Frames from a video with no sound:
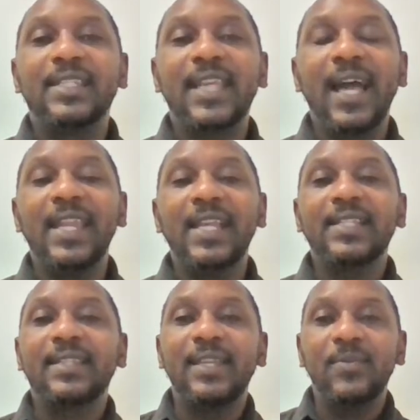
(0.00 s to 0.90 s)
the
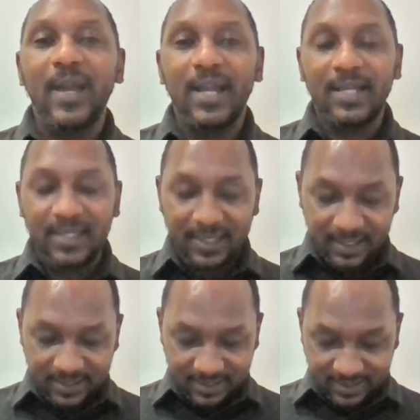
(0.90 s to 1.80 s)
saddest thing where I
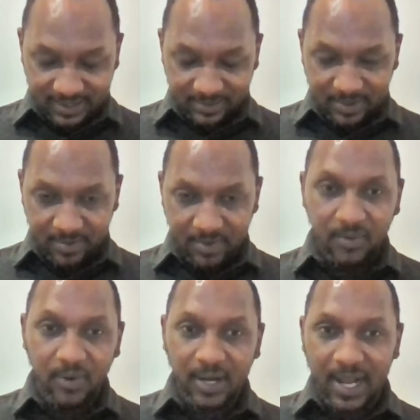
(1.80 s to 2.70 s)
see. But
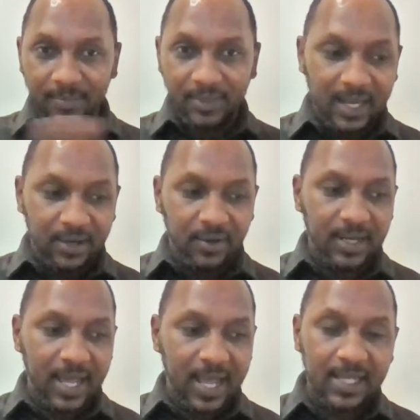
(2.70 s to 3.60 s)
we'll come down
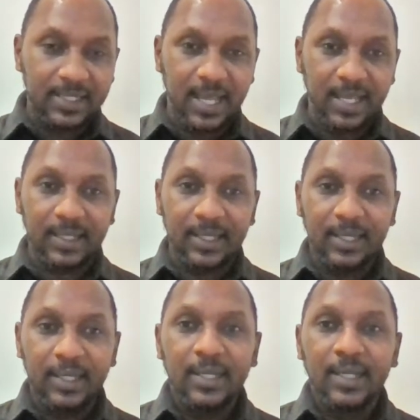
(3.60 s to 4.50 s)
on our side.
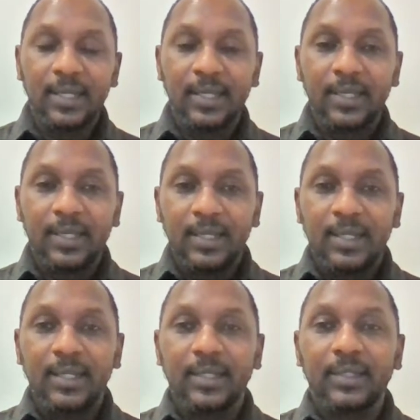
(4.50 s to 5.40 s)

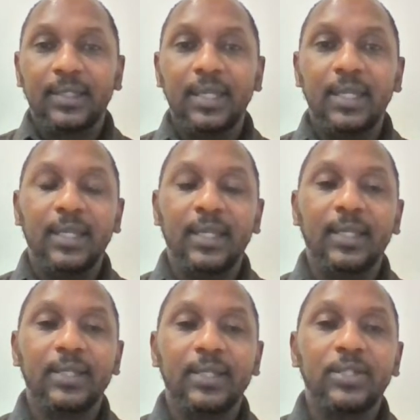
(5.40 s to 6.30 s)

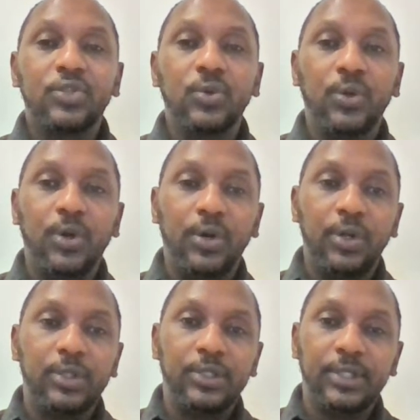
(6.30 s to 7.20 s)
The
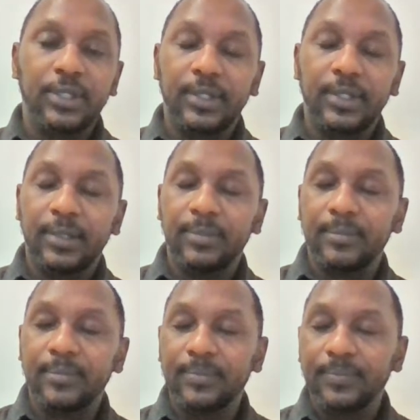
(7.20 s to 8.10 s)
so-called
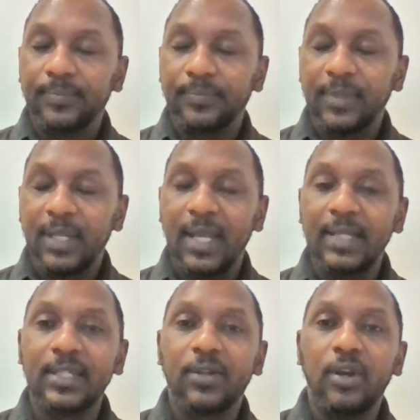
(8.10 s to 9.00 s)

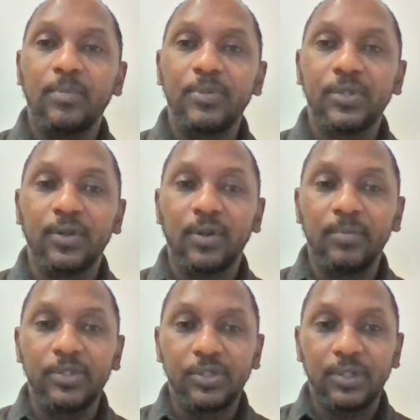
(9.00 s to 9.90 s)
anti-corruption
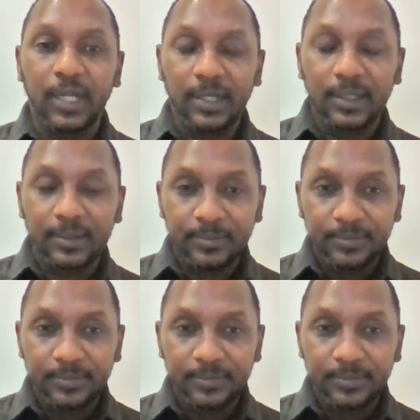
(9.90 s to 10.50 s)
commissioner.